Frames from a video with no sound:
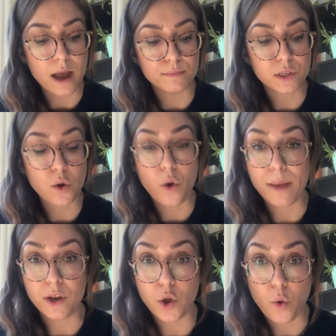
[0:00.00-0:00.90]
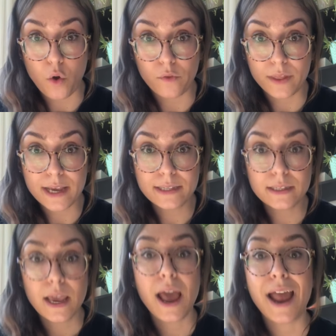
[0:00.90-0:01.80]
So I'm going to go over
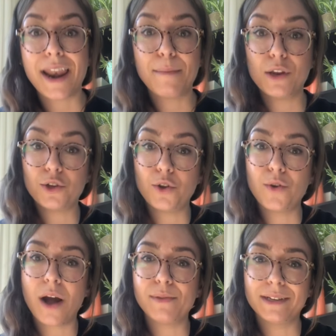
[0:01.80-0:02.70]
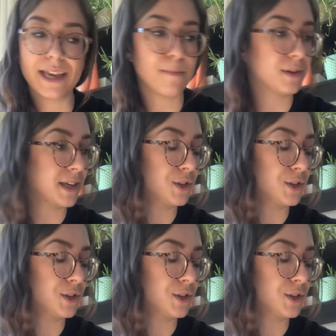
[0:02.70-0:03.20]
this and I'm going to show you a couple examples.